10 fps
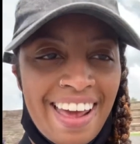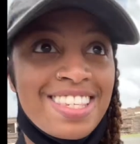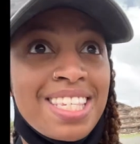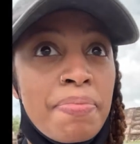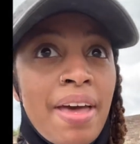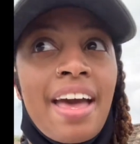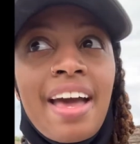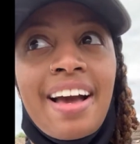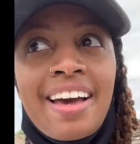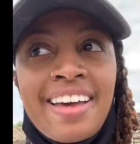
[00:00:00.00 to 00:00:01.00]
are
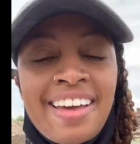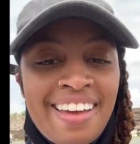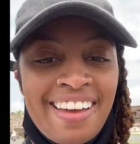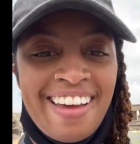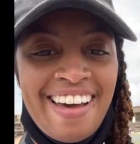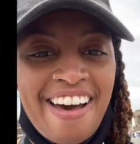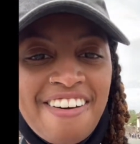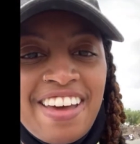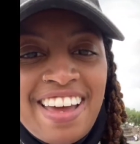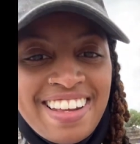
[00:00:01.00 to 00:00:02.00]
pretty old
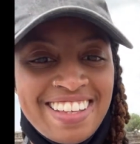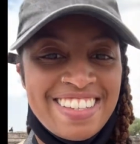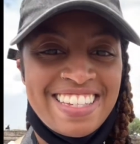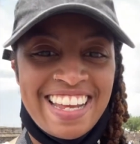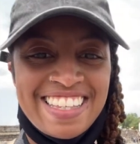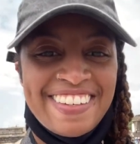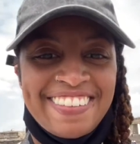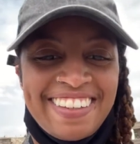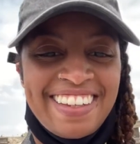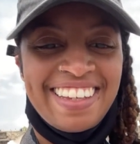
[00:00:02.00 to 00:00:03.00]
pyramids